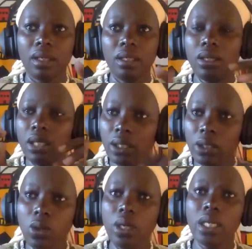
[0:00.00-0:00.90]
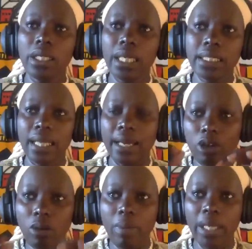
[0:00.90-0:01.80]
Go and learn Excel. I
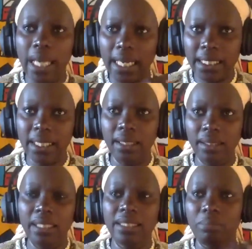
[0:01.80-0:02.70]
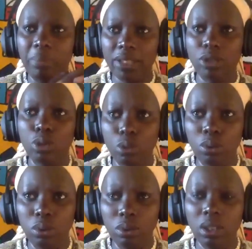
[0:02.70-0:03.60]
recommend Excel is the best
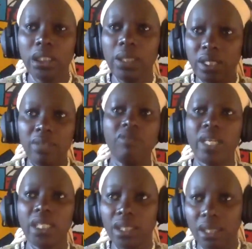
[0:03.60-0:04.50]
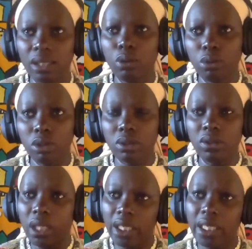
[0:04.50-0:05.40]
tool that was invented in the world.
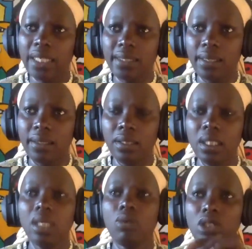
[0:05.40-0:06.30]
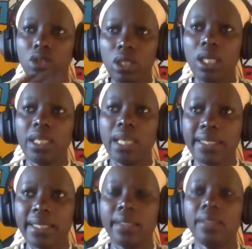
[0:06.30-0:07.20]
Learn Excel. Once you learn
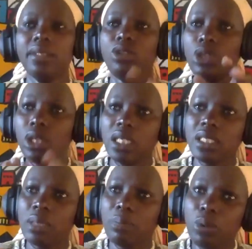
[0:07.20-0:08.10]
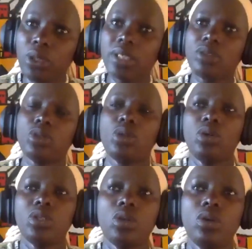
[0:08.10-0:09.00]
Excel, you can then start progressing
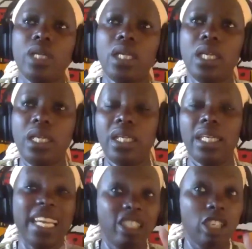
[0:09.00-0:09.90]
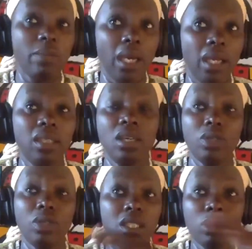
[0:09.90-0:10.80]
slowly and learning HTML,
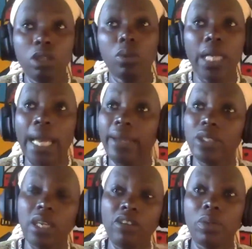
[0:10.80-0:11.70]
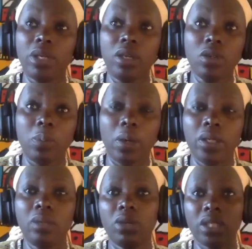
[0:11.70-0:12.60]
which is a global language. Everybody knows about
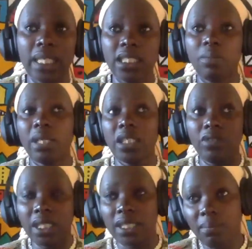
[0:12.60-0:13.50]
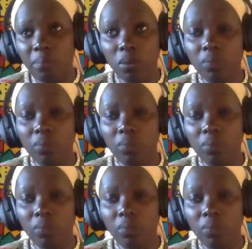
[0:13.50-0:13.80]
it because HTML is very simple.